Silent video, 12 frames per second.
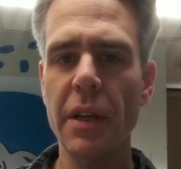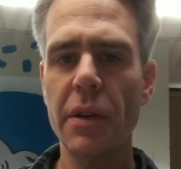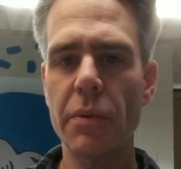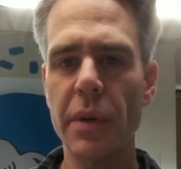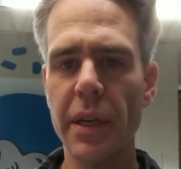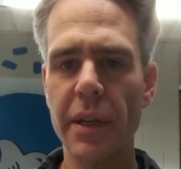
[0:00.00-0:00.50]

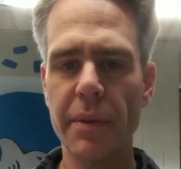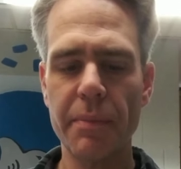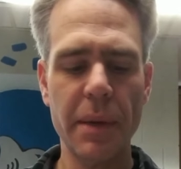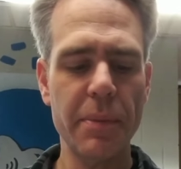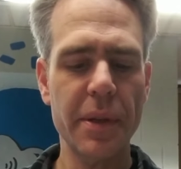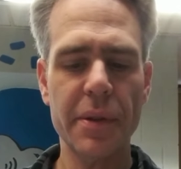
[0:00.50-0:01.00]
with
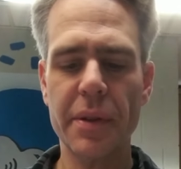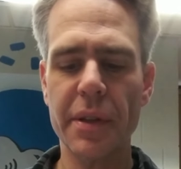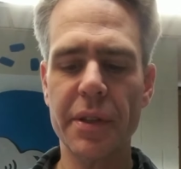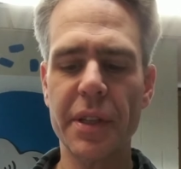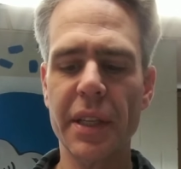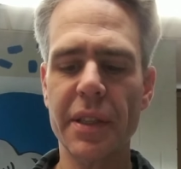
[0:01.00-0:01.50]
maybe the
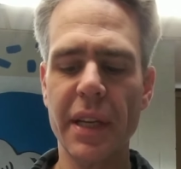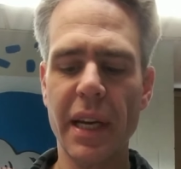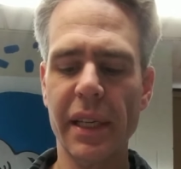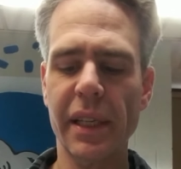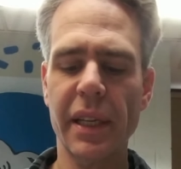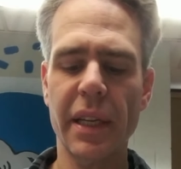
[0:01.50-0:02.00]

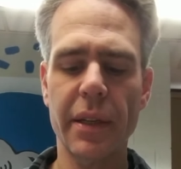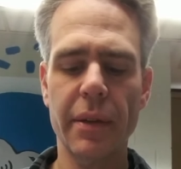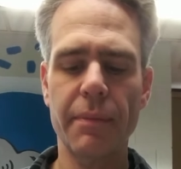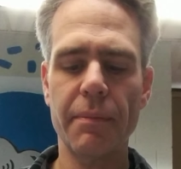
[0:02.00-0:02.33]
zigzag again.